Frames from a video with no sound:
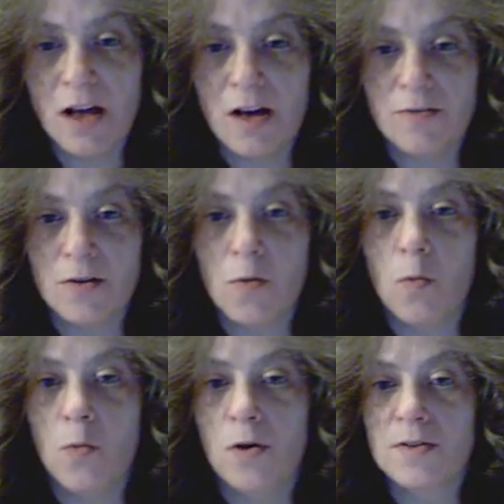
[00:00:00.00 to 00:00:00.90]
having
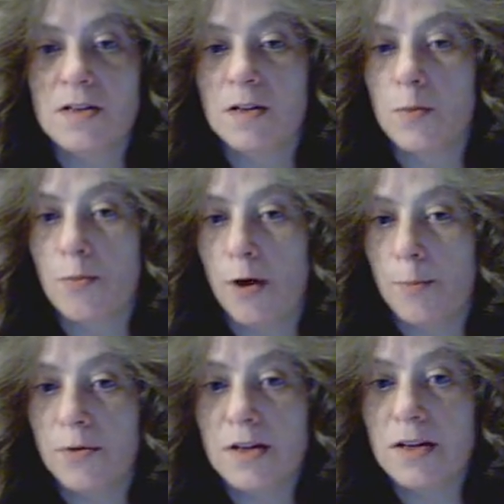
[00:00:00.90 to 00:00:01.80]
worked in the
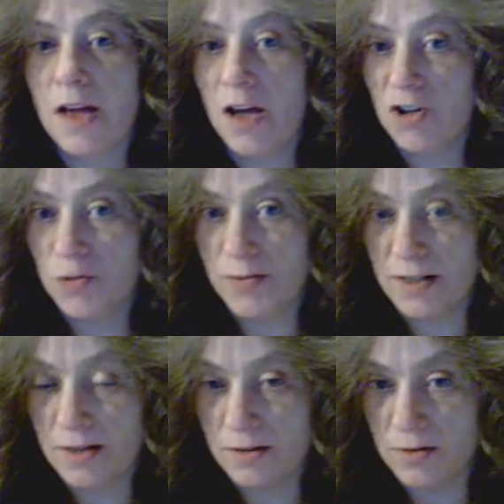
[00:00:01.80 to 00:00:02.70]
property and
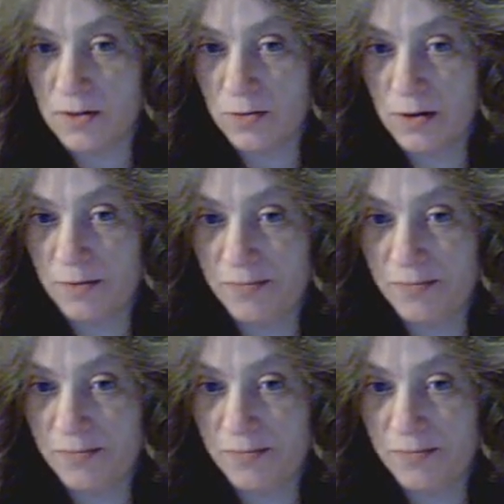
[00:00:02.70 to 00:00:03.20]
casualty industry,